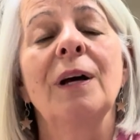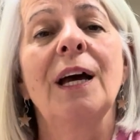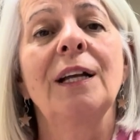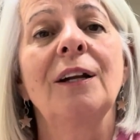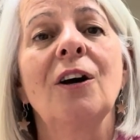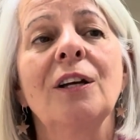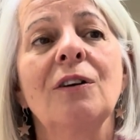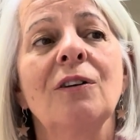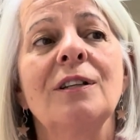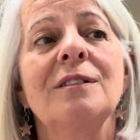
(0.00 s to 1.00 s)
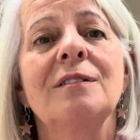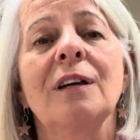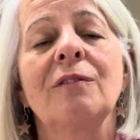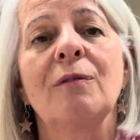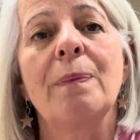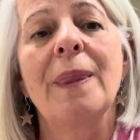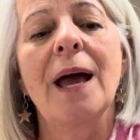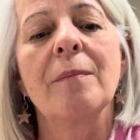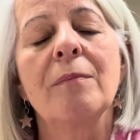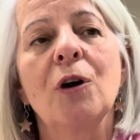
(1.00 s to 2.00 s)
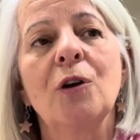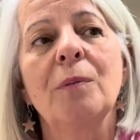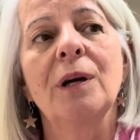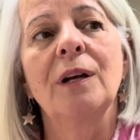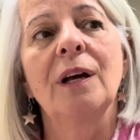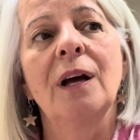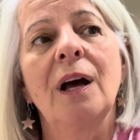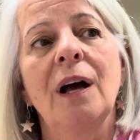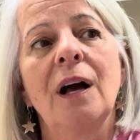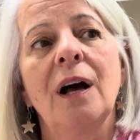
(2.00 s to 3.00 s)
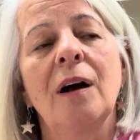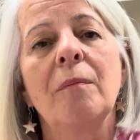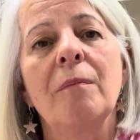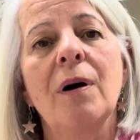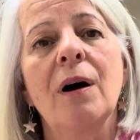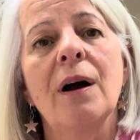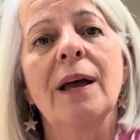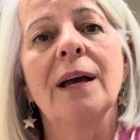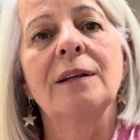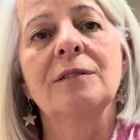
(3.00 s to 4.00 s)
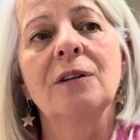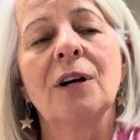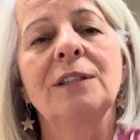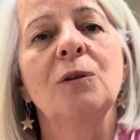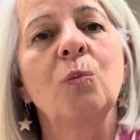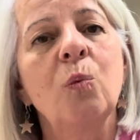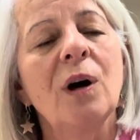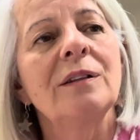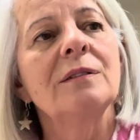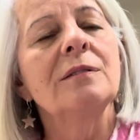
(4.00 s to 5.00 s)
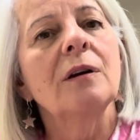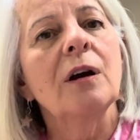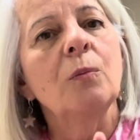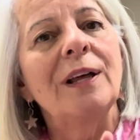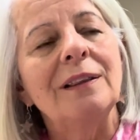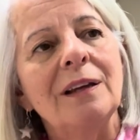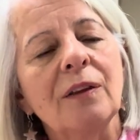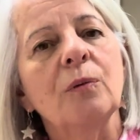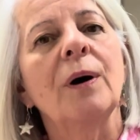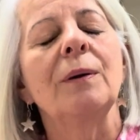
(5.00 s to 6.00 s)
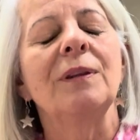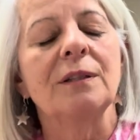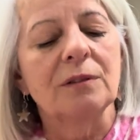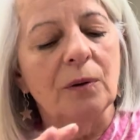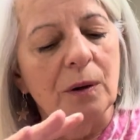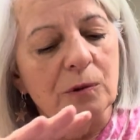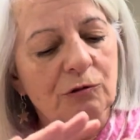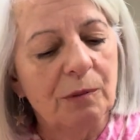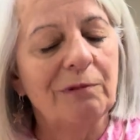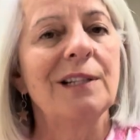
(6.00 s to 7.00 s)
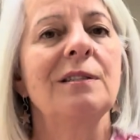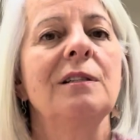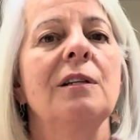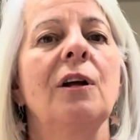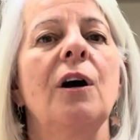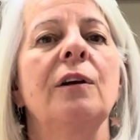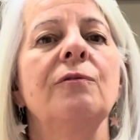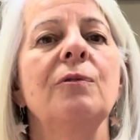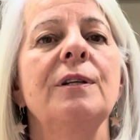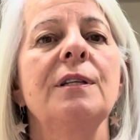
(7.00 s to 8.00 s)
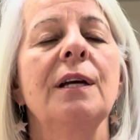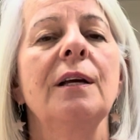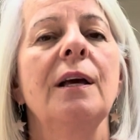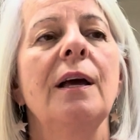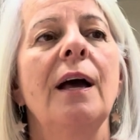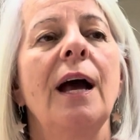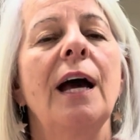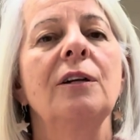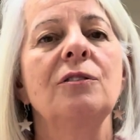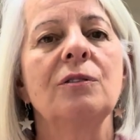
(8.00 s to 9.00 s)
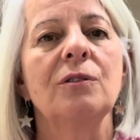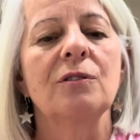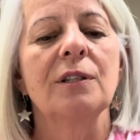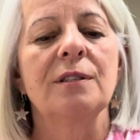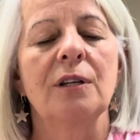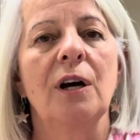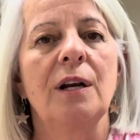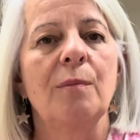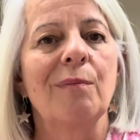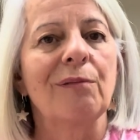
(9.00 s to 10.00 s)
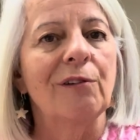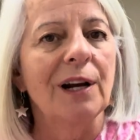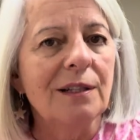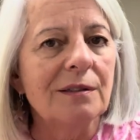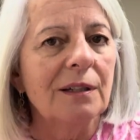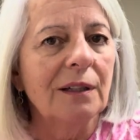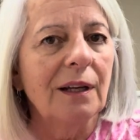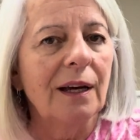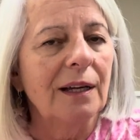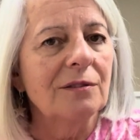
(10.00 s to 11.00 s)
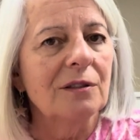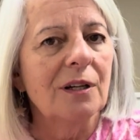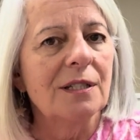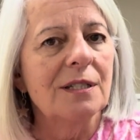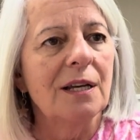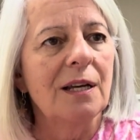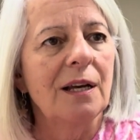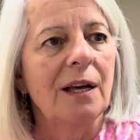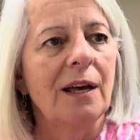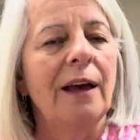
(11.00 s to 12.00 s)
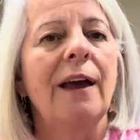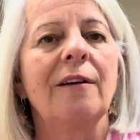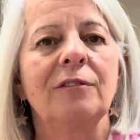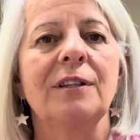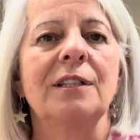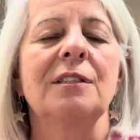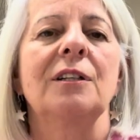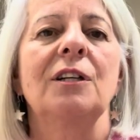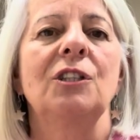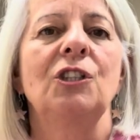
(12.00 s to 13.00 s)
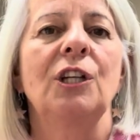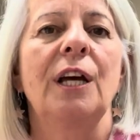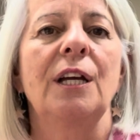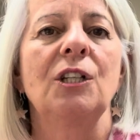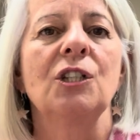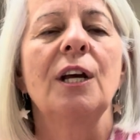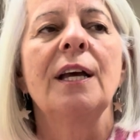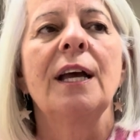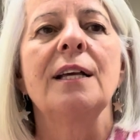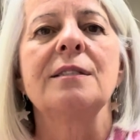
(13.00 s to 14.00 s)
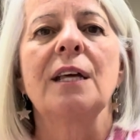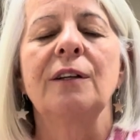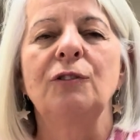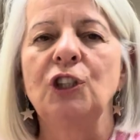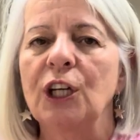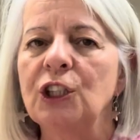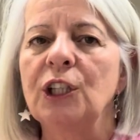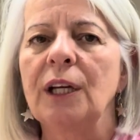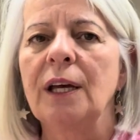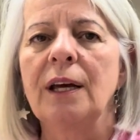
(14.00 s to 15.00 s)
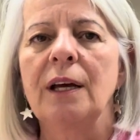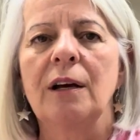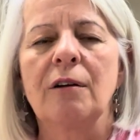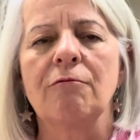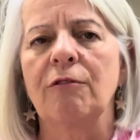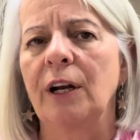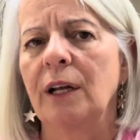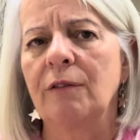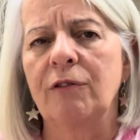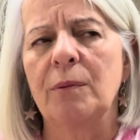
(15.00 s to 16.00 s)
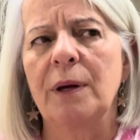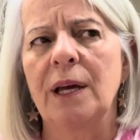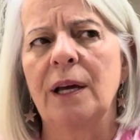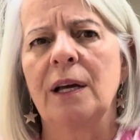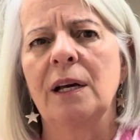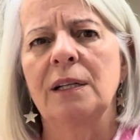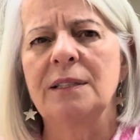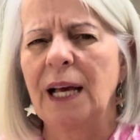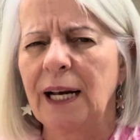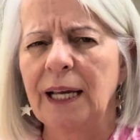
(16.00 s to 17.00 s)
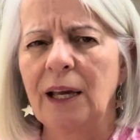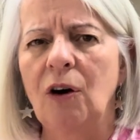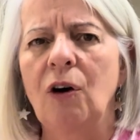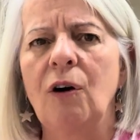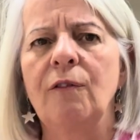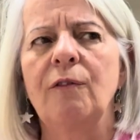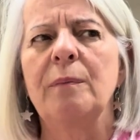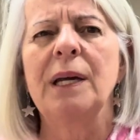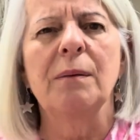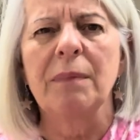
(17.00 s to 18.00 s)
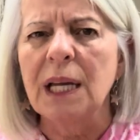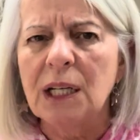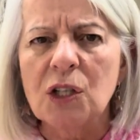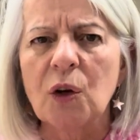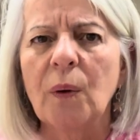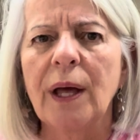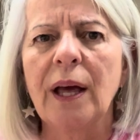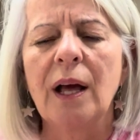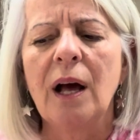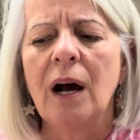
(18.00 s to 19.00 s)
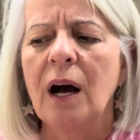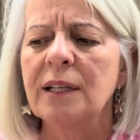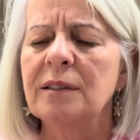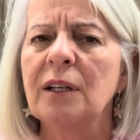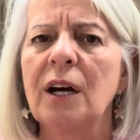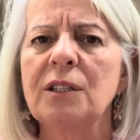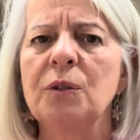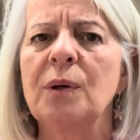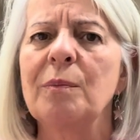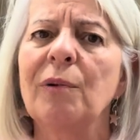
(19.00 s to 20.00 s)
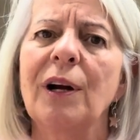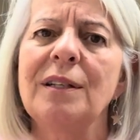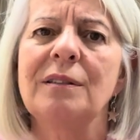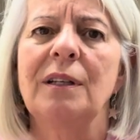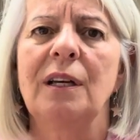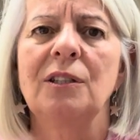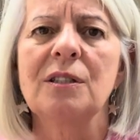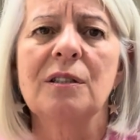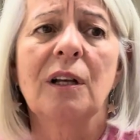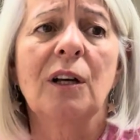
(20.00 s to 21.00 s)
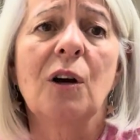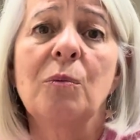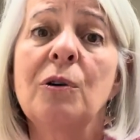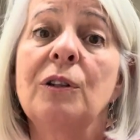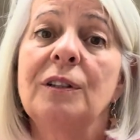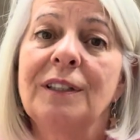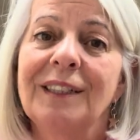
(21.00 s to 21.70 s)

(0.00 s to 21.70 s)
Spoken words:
And I can honestly say, from that moment, my anxiety, once I went the other way with it, so I was repressing, denying, avoiding, and as soon as I started embracing that anxiety, everything started to change. Instead of judging it, running from it, telling it off, being mean to it, I started to embrace it just like I would.